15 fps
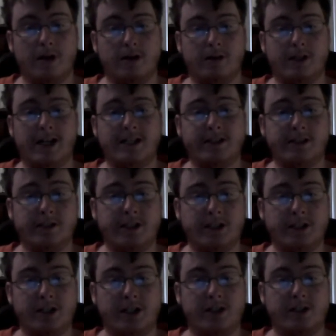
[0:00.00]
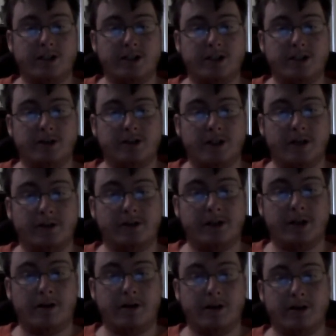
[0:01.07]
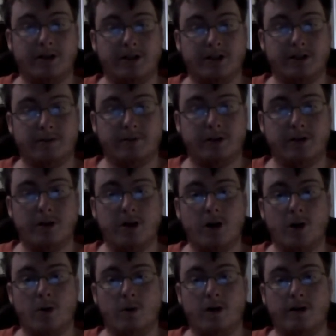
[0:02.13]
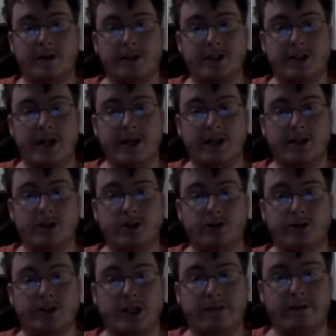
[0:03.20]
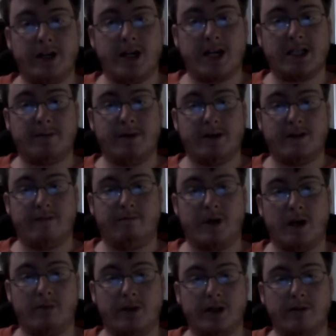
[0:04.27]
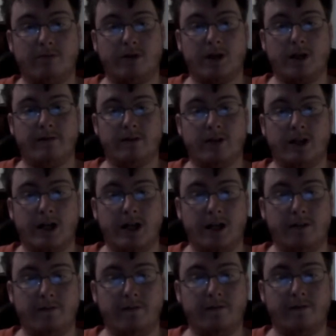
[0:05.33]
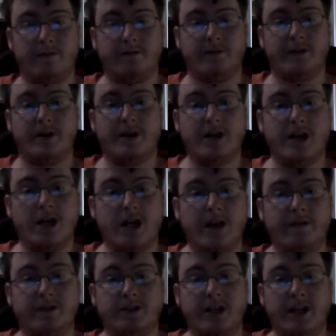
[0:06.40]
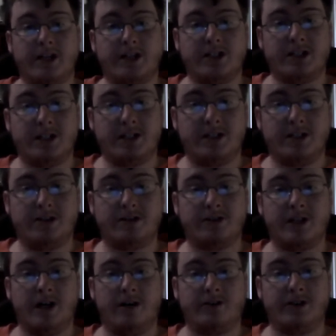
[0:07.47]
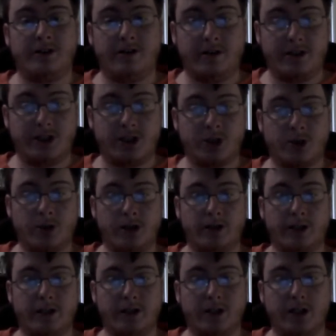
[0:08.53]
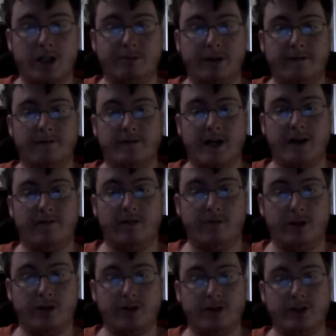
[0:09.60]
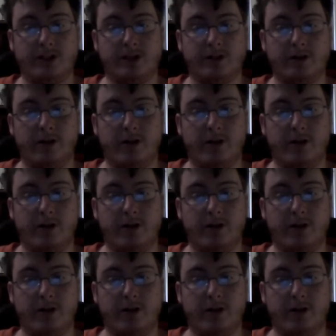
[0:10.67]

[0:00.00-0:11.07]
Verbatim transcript: Last on the agenda is totalitarianism, wherein the state controls every aspect of public and private life. If you take a shit in a totalitarian's toilet, you could be fined for pollution.